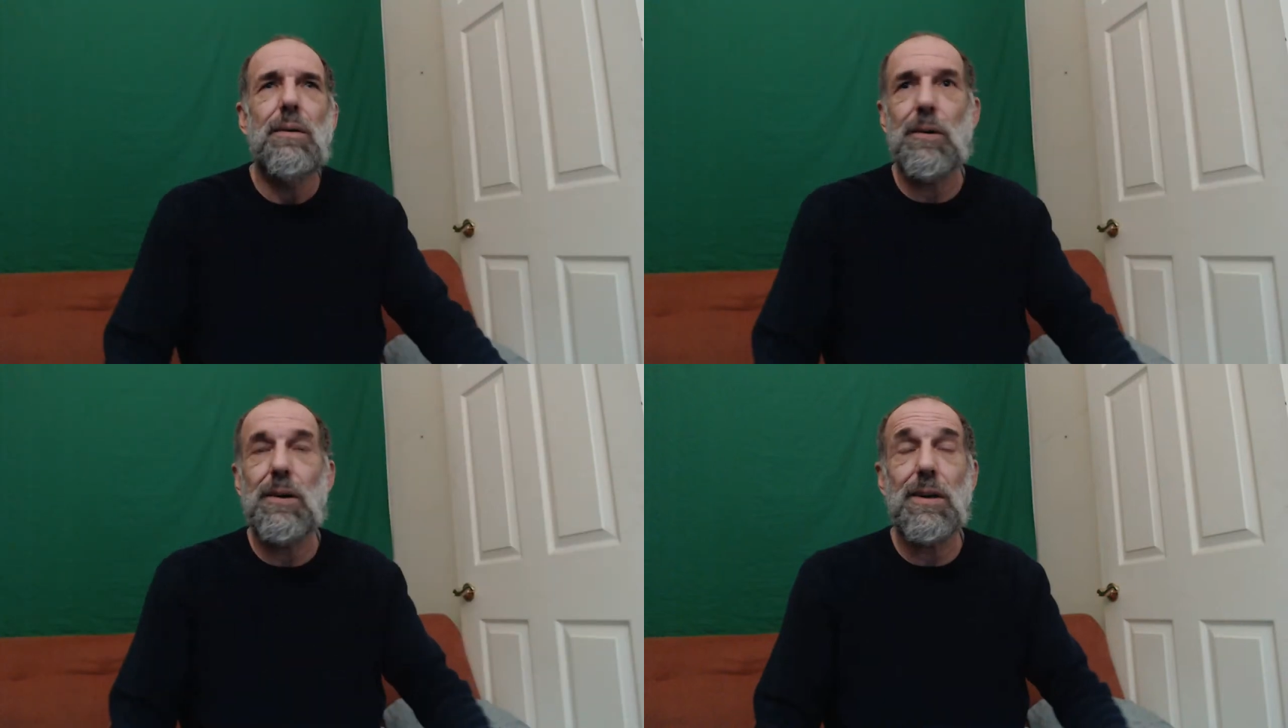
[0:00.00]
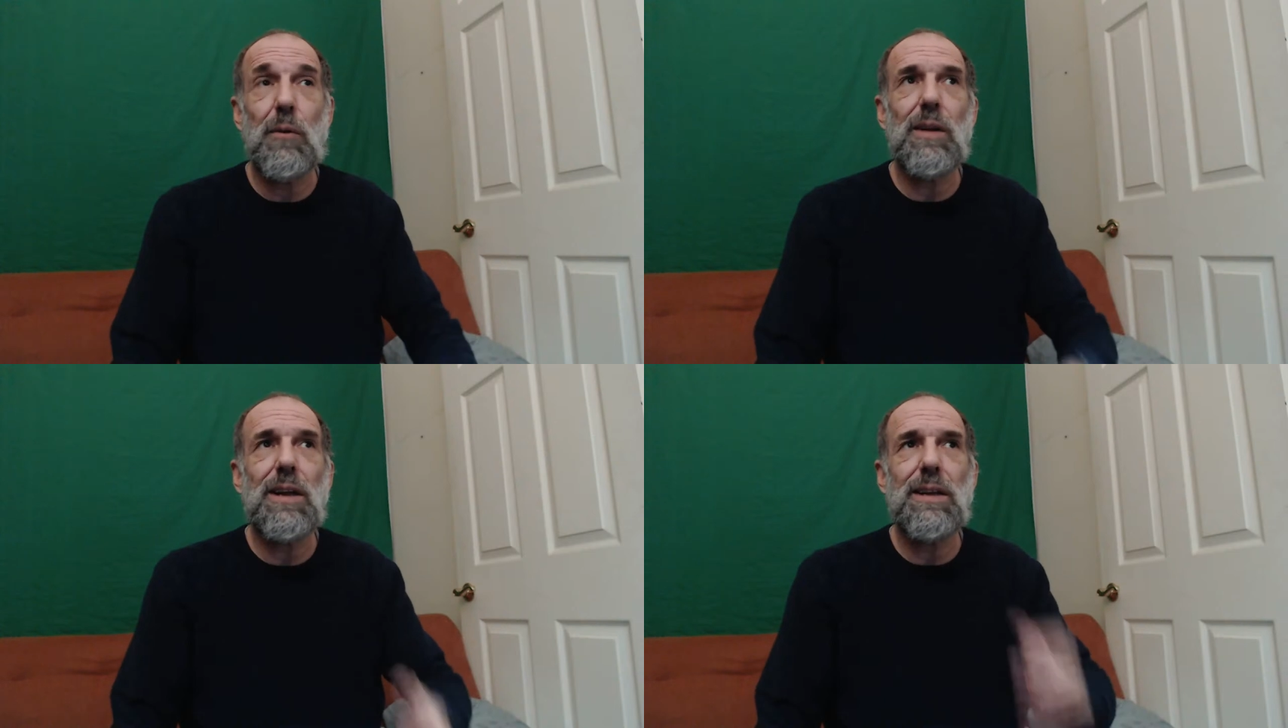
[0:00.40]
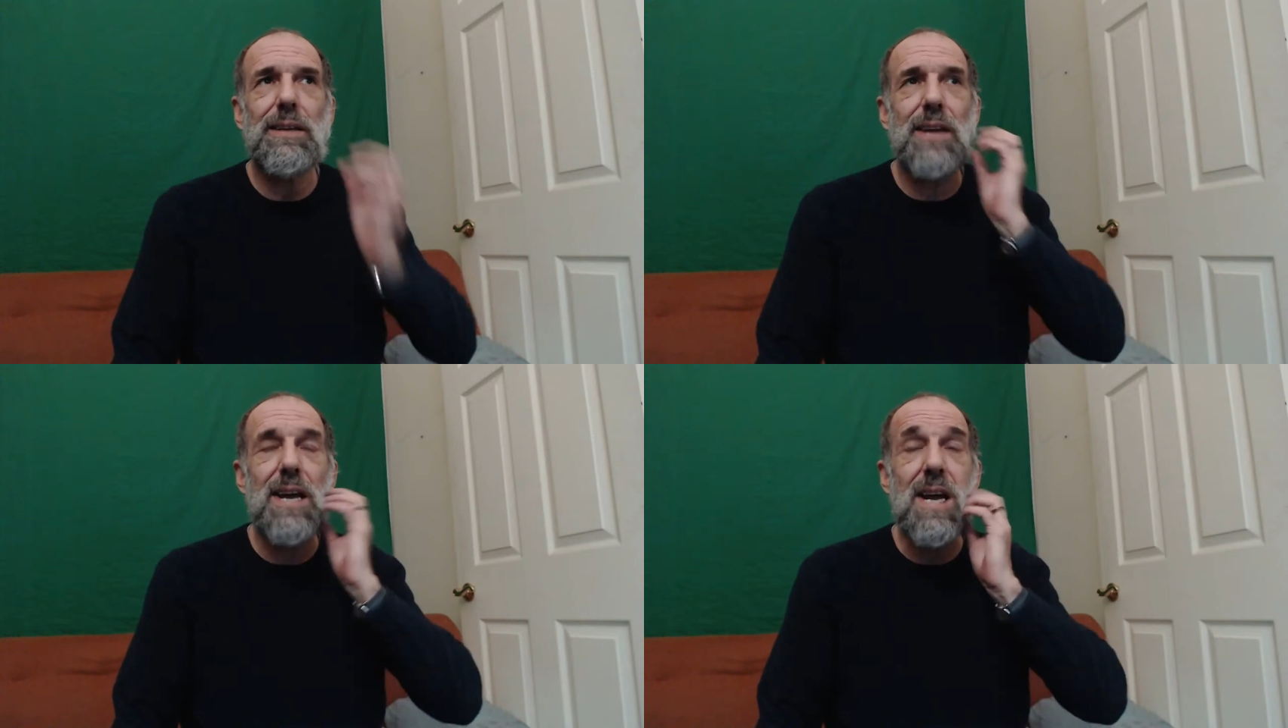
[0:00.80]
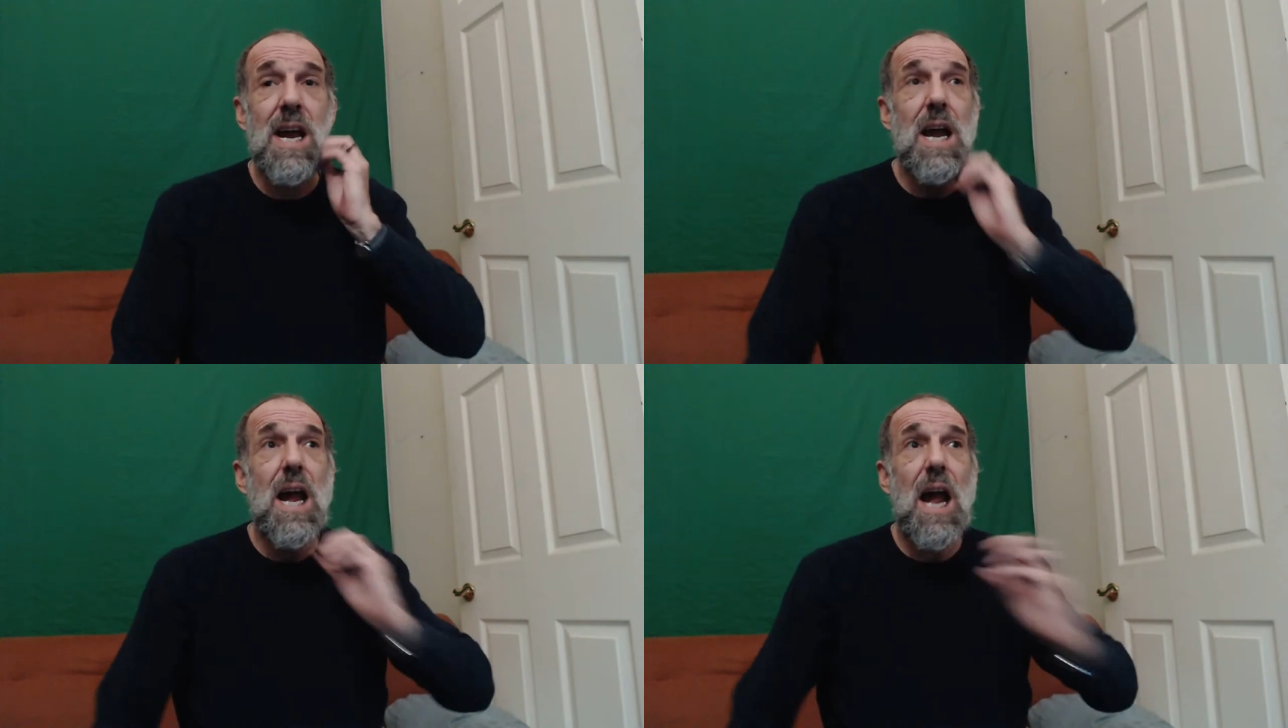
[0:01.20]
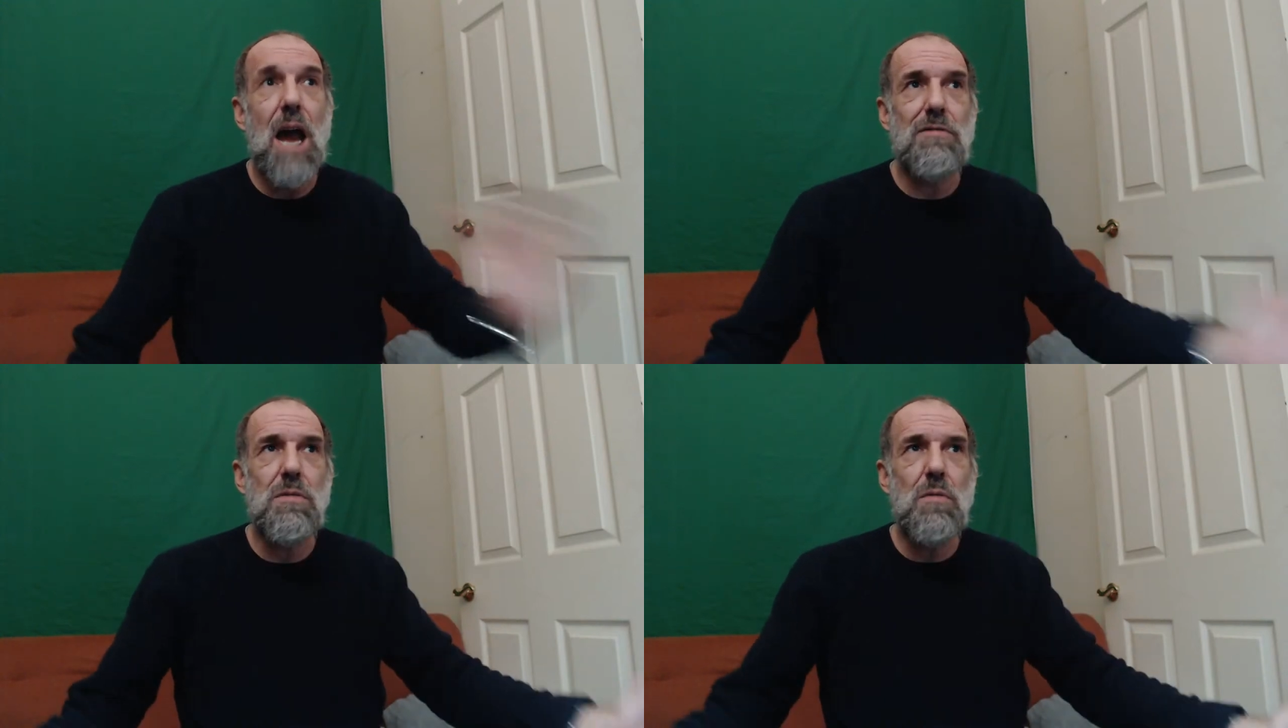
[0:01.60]
Or are you more likely to say,
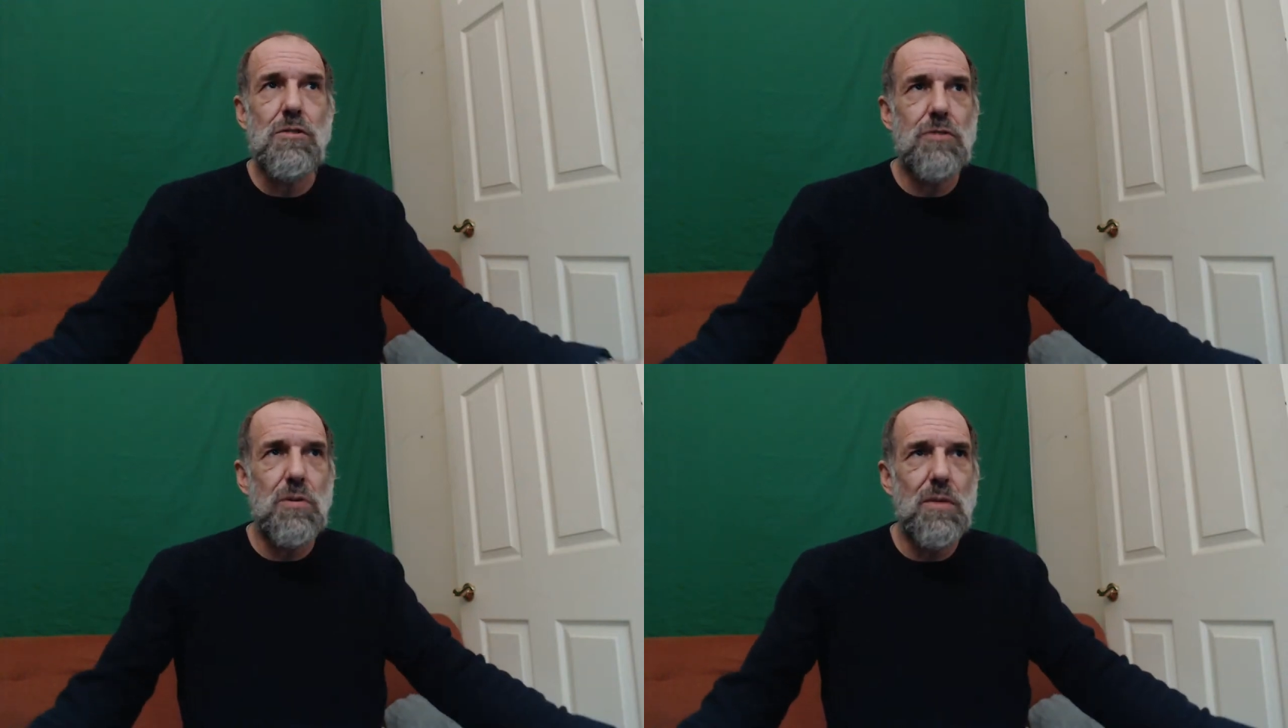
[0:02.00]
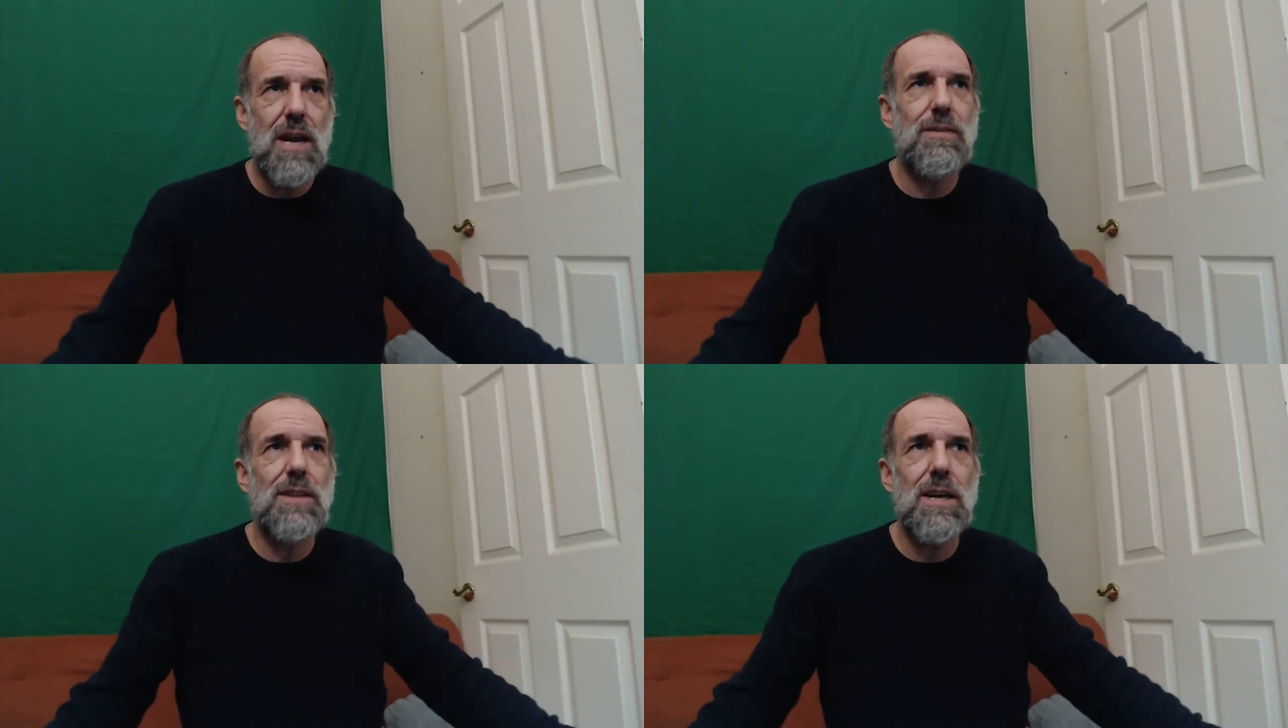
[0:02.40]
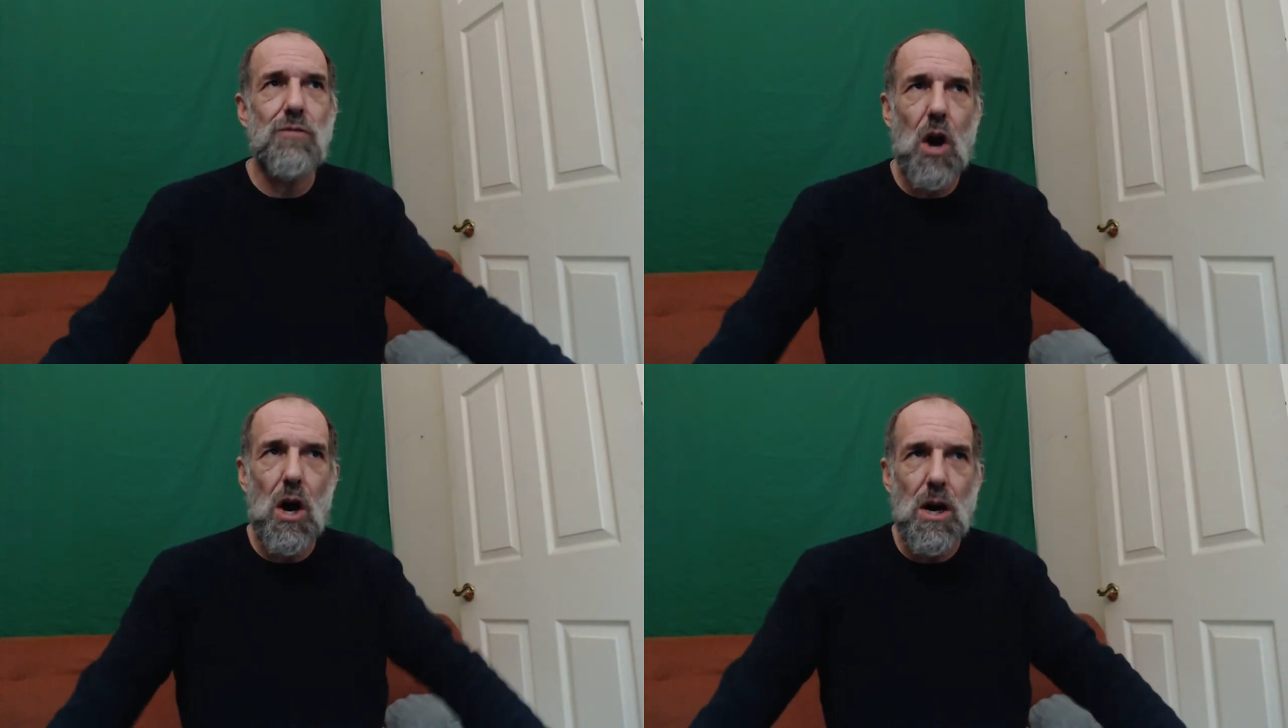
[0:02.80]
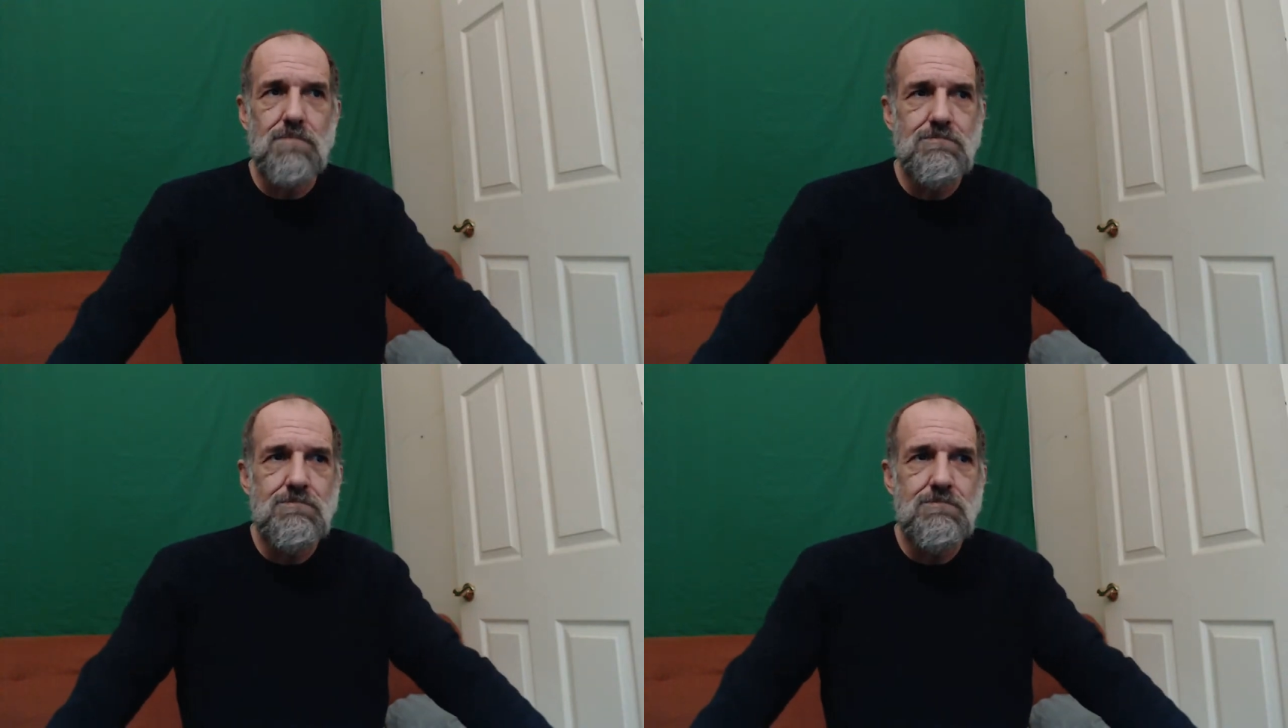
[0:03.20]
everyone's doing everything wrong,